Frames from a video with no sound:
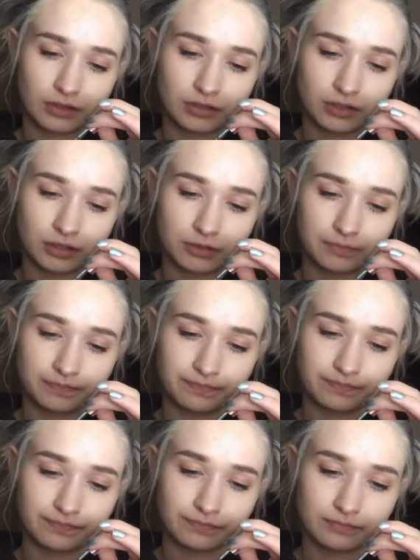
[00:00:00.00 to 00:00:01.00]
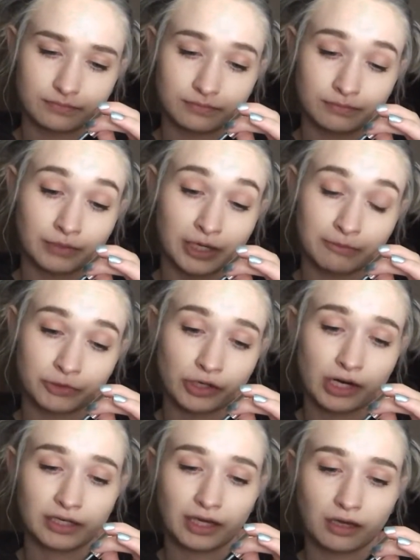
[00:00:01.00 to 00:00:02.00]
Um, but I'm
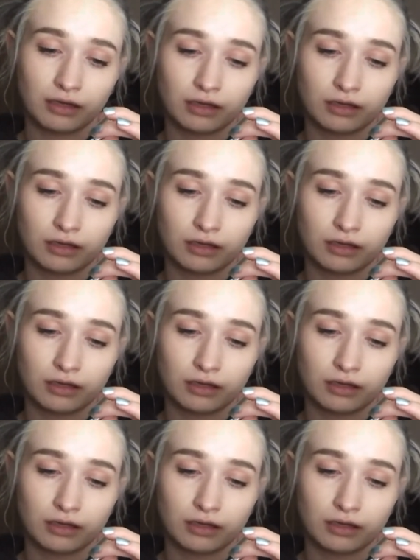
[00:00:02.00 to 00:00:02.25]
trying